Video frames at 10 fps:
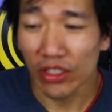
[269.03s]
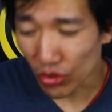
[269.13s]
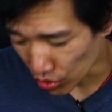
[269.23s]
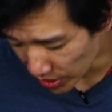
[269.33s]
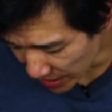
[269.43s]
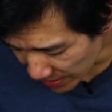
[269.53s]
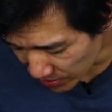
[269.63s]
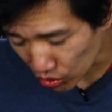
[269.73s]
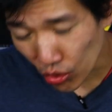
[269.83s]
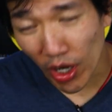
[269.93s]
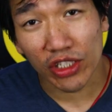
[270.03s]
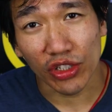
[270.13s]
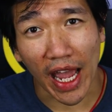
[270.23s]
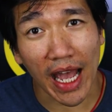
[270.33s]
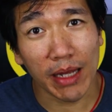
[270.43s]
So your knees, your
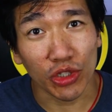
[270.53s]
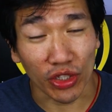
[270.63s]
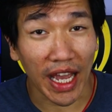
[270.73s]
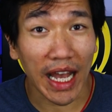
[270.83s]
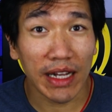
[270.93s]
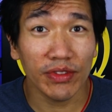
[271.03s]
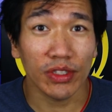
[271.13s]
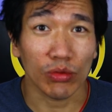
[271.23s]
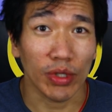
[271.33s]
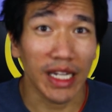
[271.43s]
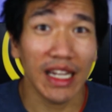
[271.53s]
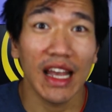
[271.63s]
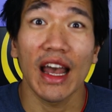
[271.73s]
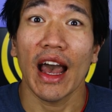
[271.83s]
quads, your hams, your calves, right,